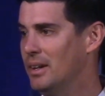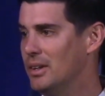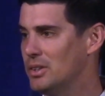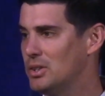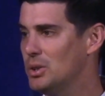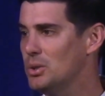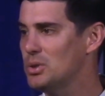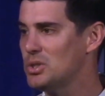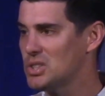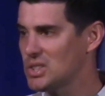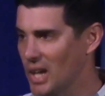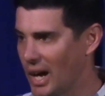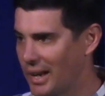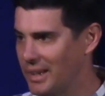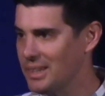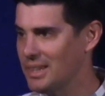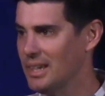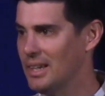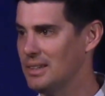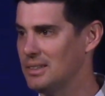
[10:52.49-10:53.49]
to
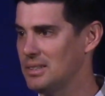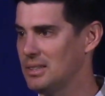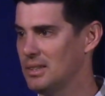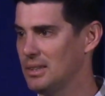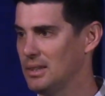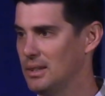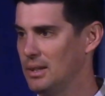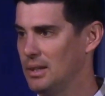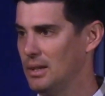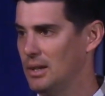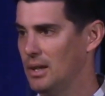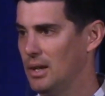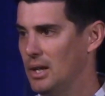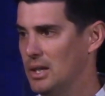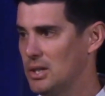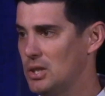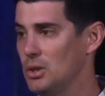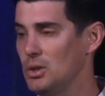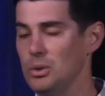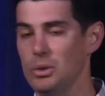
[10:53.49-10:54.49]
study it,
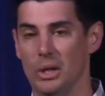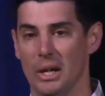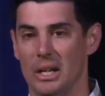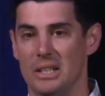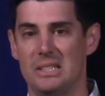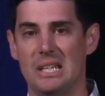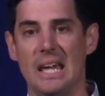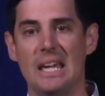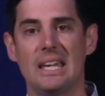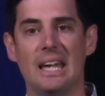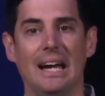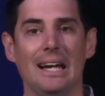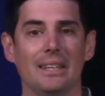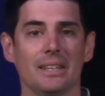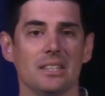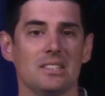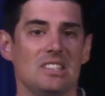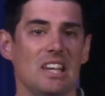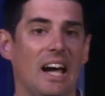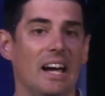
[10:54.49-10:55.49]
to take out
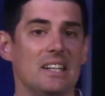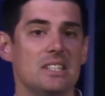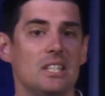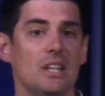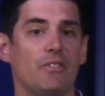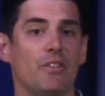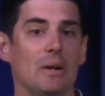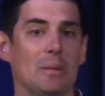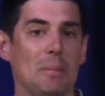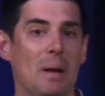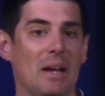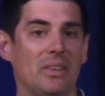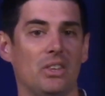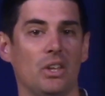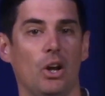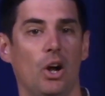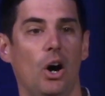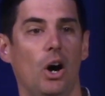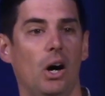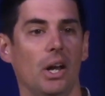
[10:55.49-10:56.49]
the scientific
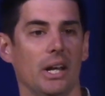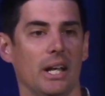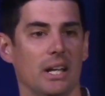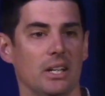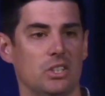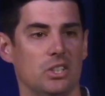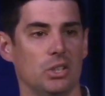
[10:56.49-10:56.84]
method on it,